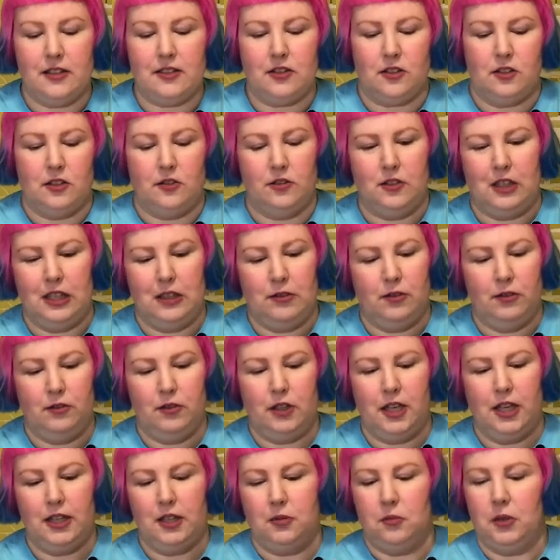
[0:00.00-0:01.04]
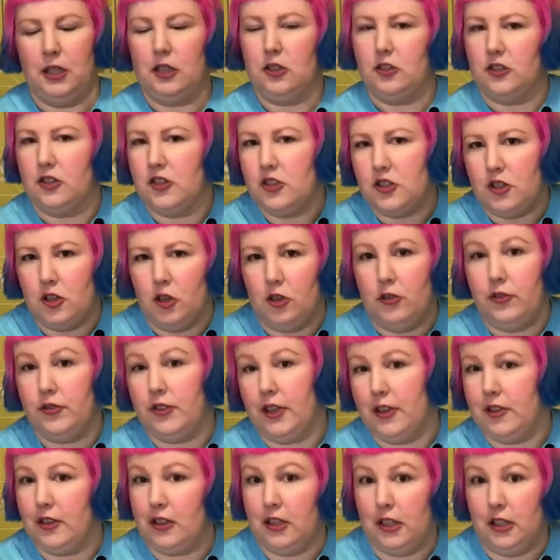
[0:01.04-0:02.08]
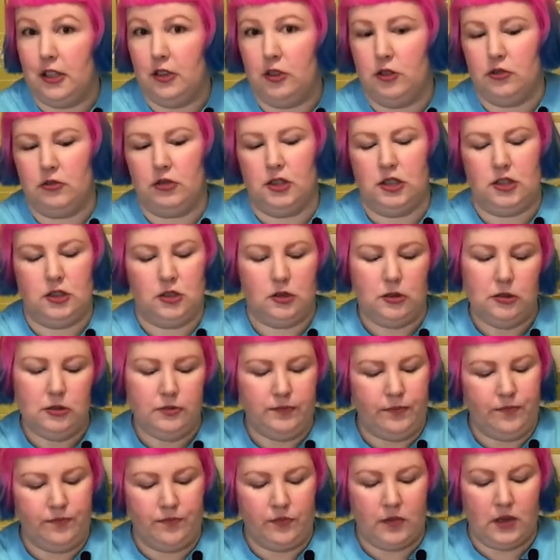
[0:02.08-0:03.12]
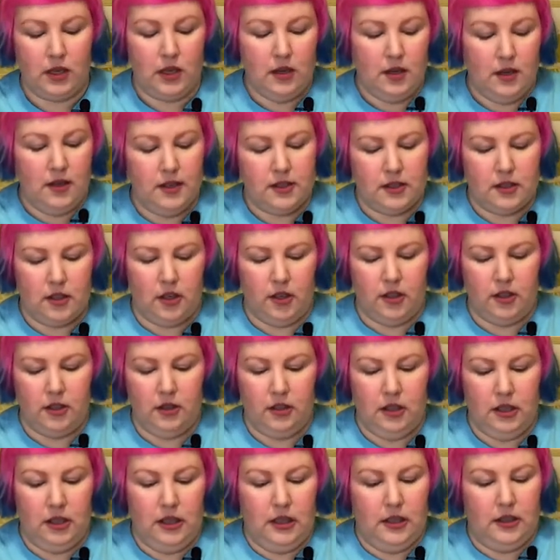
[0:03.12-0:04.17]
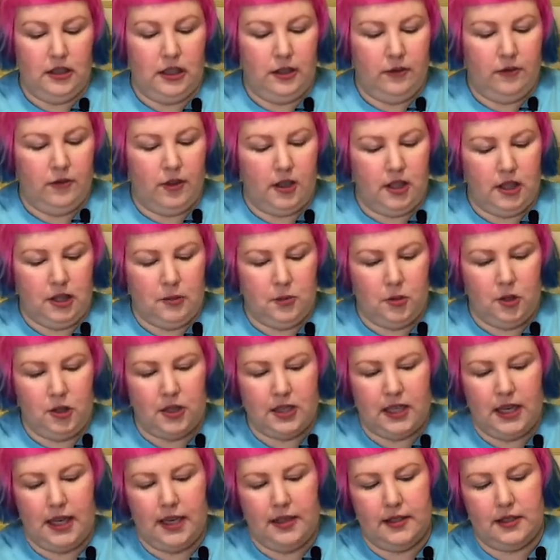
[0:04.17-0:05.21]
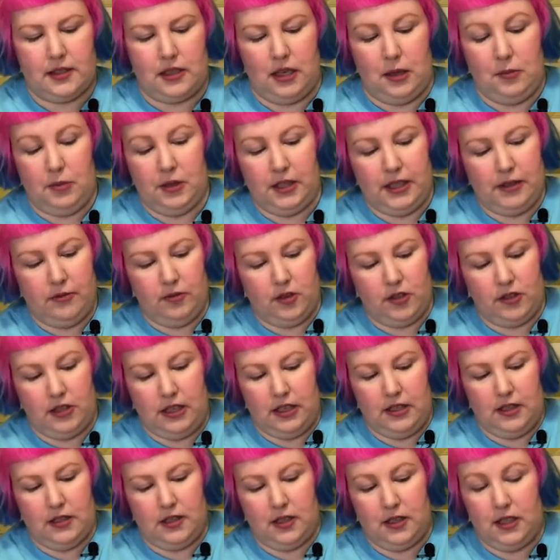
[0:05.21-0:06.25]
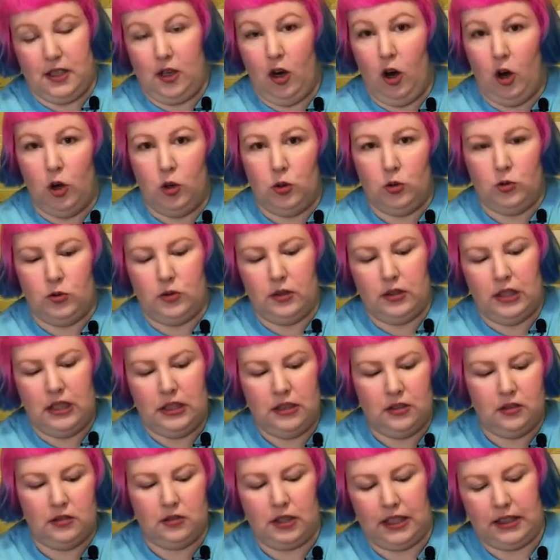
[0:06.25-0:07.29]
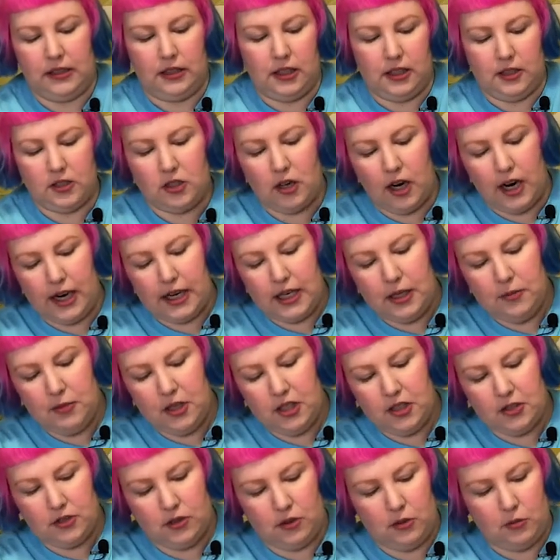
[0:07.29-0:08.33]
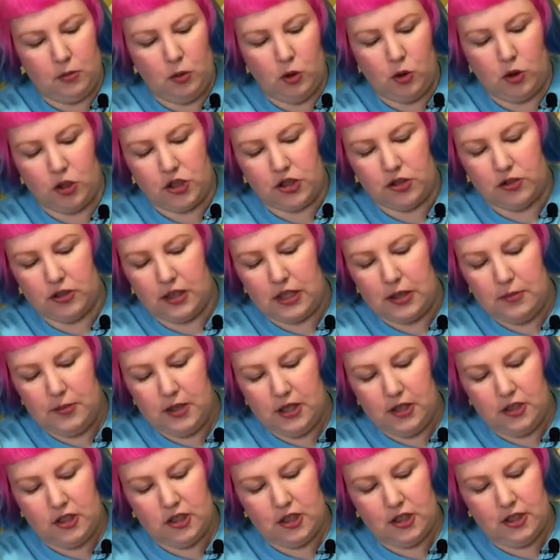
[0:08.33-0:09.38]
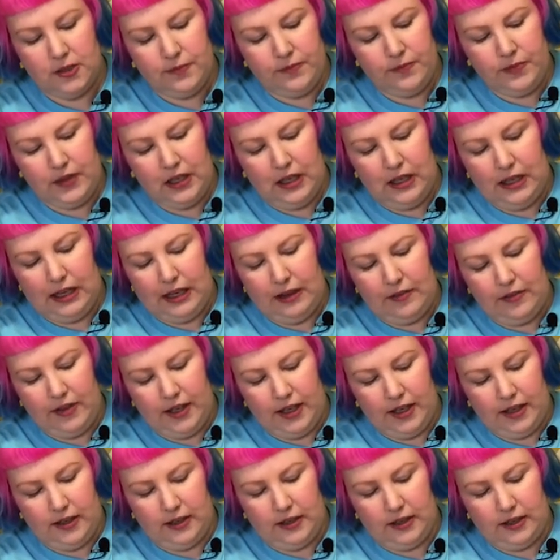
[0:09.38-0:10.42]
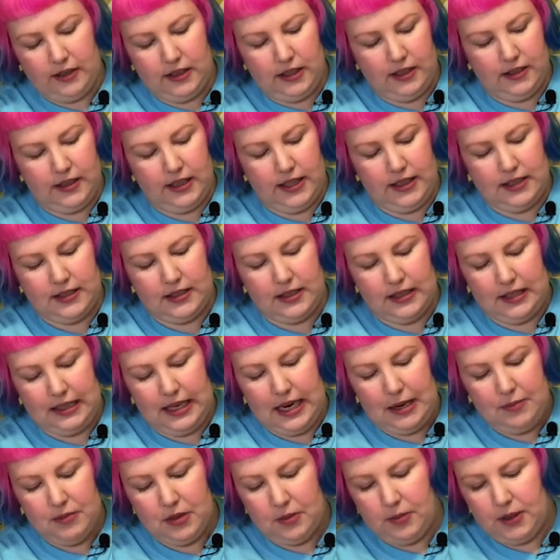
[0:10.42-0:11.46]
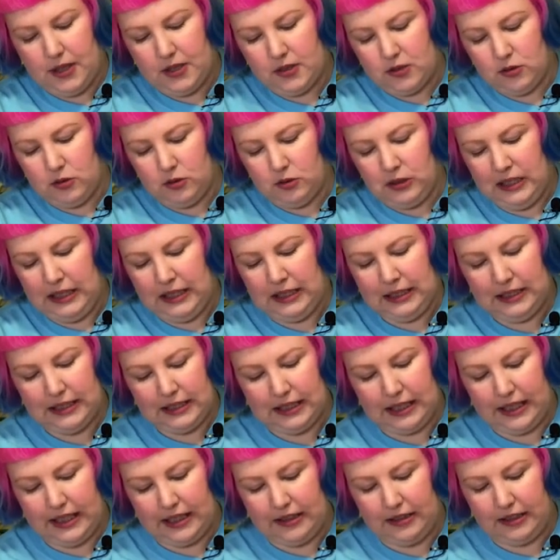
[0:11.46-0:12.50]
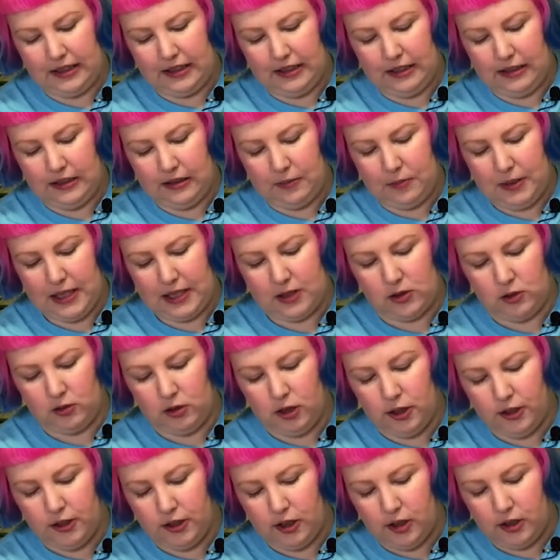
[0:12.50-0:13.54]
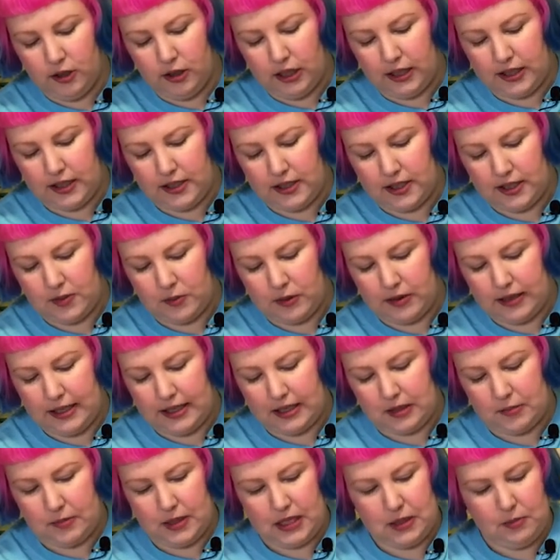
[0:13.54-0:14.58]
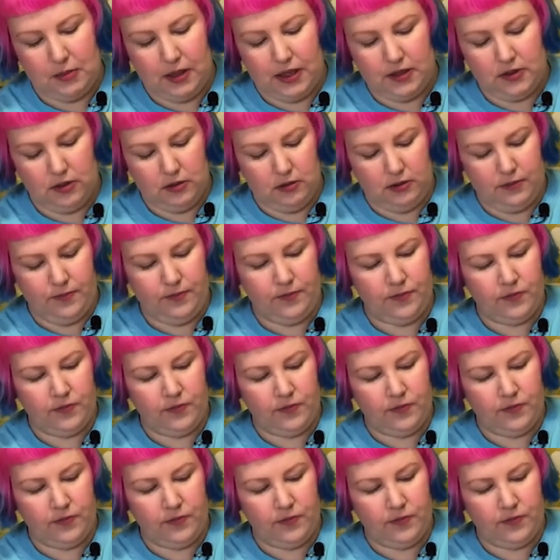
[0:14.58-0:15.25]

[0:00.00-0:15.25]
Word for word: So if, even if you had them like on a shelf, I think they'd look really cool. So the front of the box has, I believe, what is the whole, like the entire image, so portrait image. And then uh, there's the name of the puzzle and the puzzle logo, and it says 1000 piece puzzle.